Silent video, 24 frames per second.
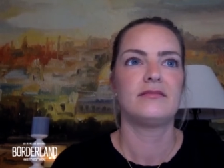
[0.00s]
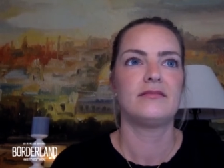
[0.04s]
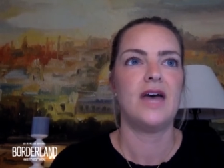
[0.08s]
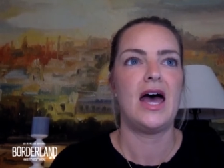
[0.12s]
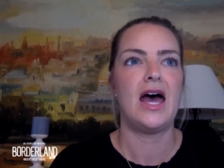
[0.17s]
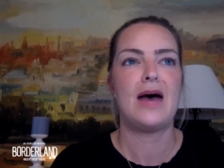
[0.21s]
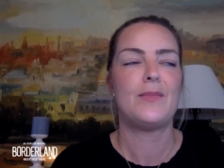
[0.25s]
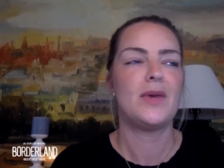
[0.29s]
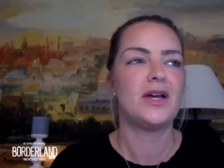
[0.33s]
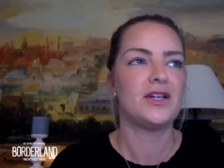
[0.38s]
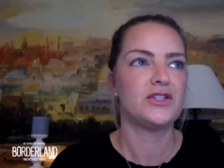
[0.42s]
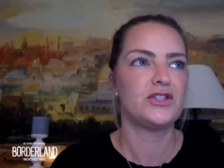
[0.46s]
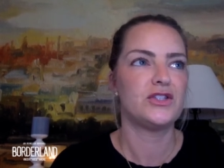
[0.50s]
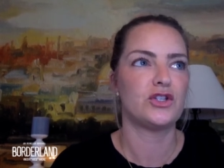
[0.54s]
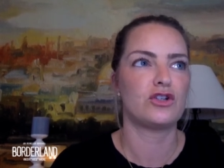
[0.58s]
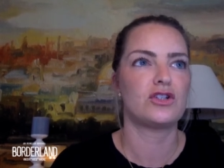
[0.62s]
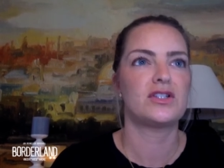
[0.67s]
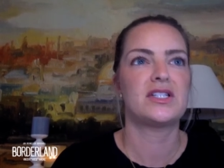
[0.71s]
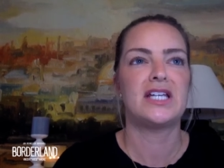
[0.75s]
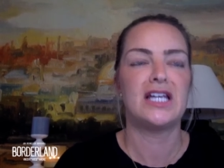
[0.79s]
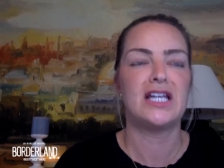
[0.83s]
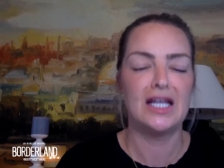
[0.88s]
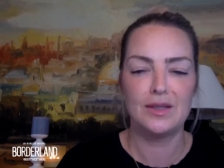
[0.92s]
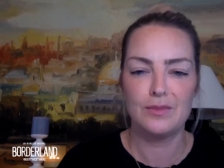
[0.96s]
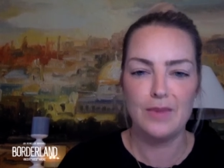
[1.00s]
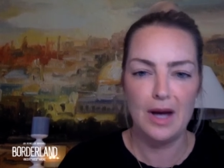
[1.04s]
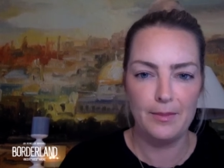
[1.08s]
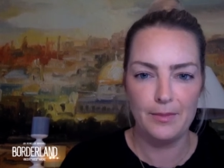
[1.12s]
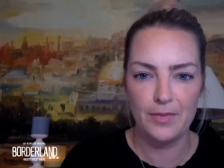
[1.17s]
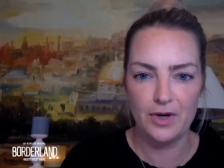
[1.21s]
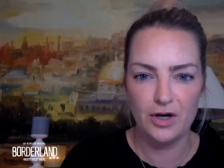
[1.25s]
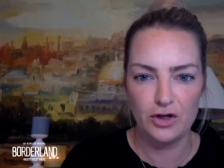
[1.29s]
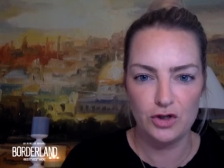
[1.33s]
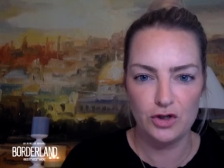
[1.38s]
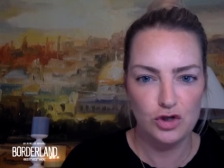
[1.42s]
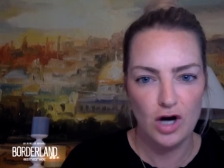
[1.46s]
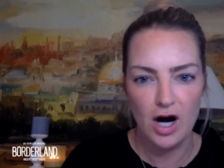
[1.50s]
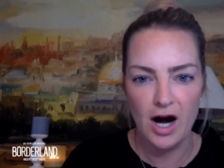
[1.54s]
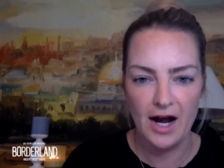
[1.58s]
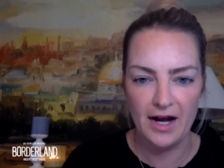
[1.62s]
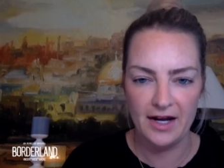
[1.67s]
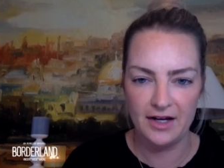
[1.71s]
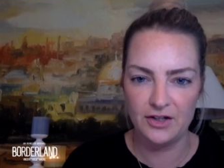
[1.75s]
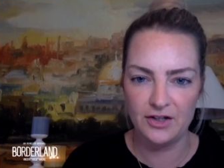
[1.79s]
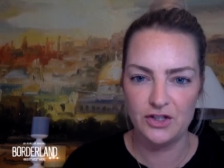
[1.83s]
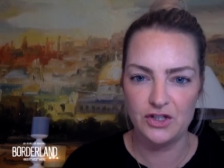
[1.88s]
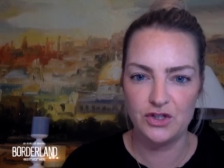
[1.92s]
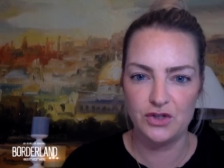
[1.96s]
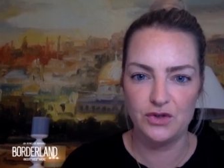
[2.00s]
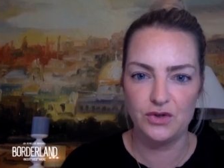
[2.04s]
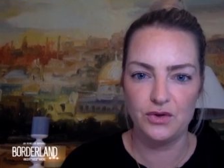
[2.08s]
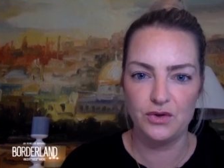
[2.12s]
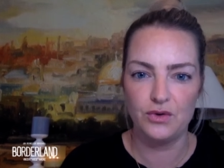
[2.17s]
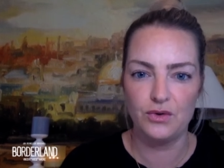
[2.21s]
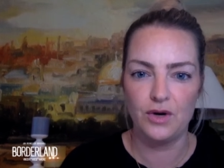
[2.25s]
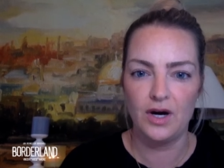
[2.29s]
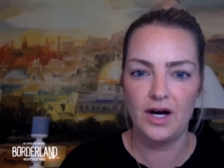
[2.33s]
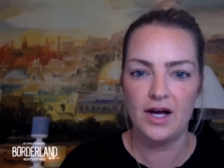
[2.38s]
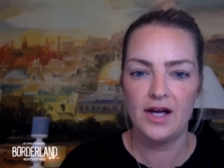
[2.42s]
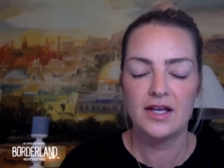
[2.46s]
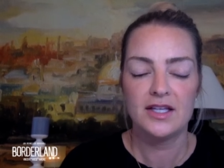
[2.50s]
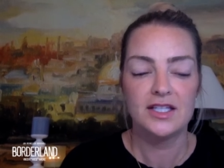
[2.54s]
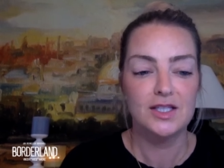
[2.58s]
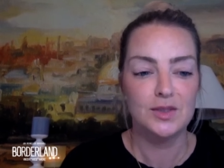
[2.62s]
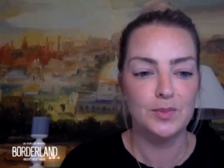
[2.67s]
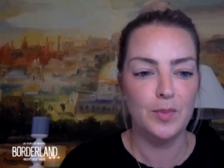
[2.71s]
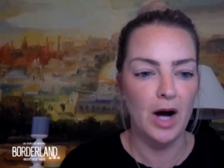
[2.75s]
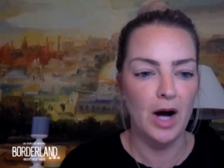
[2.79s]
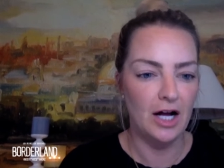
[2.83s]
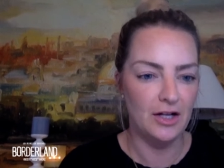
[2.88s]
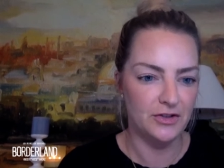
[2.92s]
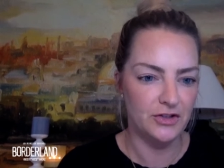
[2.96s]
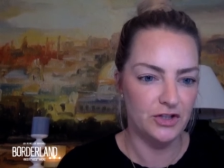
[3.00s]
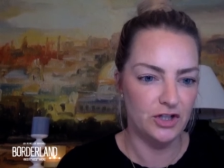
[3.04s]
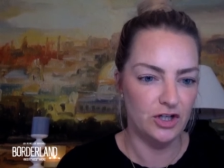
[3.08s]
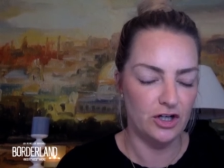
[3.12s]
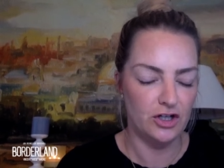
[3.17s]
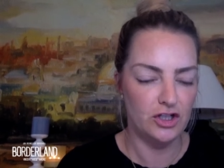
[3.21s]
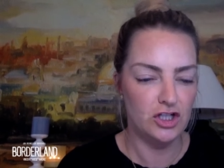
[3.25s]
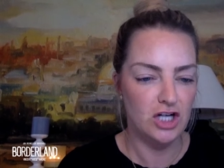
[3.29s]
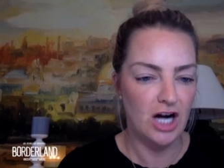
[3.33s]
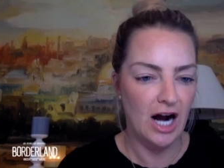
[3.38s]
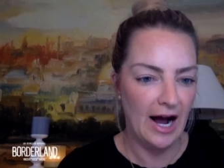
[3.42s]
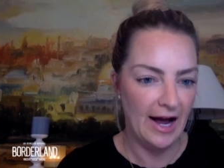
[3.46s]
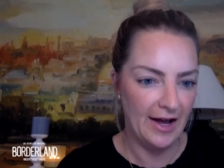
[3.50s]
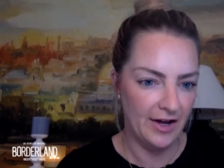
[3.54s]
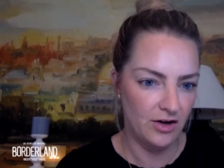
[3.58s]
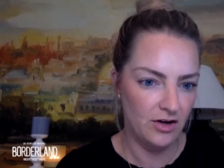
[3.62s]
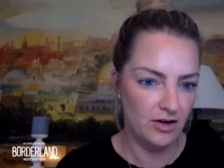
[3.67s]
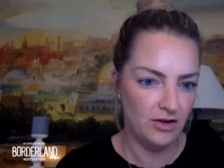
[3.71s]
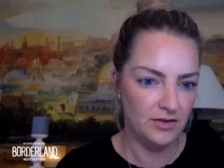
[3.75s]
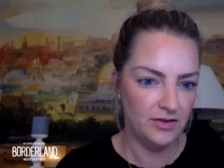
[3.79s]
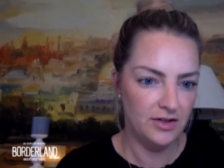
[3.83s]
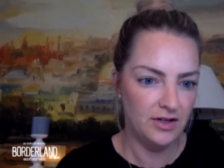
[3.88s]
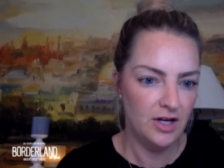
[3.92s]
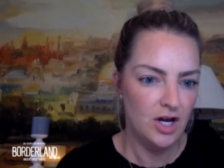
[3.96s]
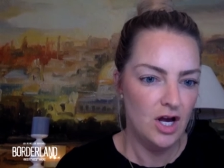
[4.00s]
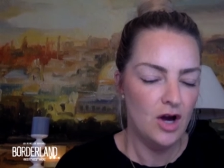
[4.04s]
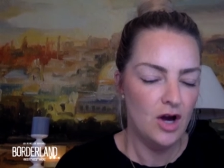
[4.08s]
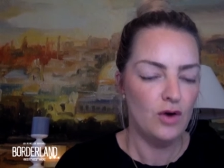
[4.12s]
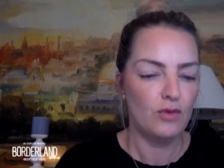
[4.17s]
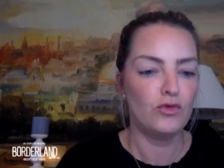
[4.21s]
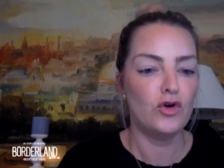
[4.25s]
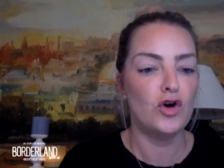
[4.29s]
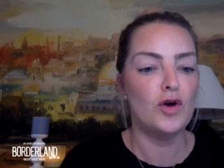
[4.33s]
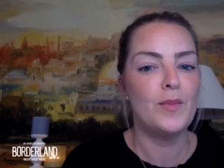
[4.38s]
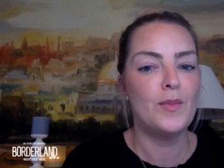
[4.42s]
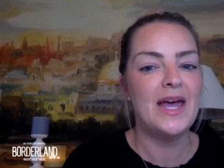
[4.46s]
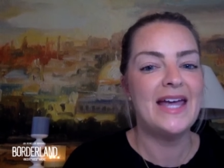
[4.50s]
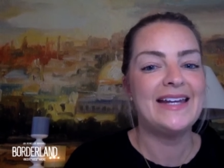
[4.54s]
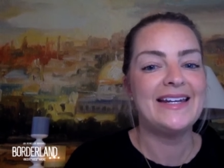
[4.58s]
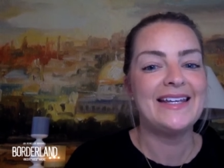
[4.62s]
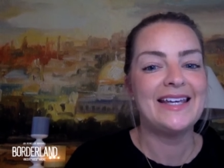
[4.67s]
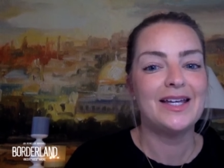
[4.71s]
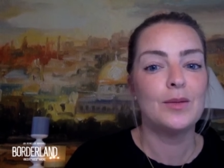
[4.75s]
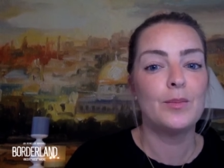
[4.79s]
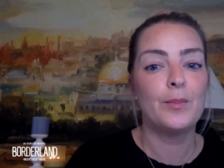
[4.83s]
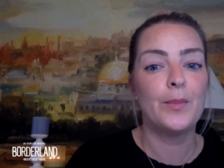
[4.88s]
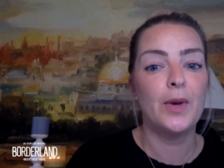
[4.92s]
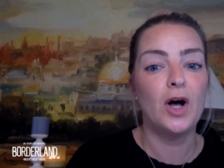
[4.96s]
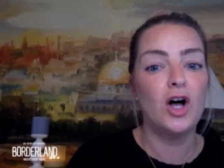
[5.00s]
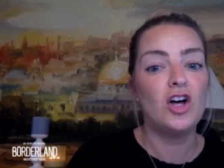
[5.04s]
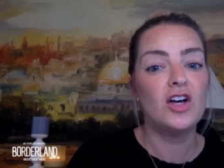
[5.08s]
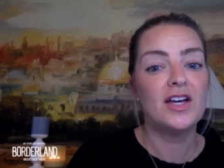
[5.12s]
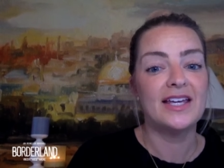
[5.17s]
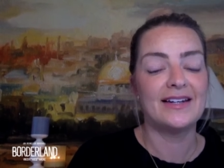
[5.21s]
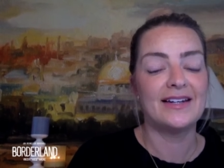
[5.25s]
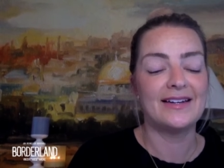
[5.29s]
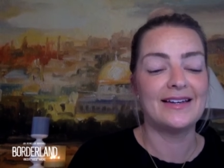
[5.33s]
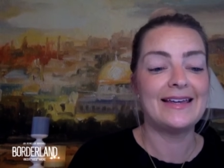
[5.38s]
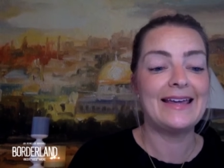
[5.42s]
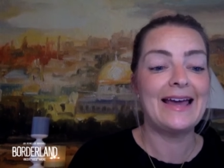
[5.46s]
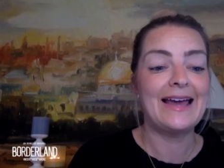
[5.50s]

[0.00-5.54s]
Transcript: M S thirteen member trying to sponsor child, Romanian Balkan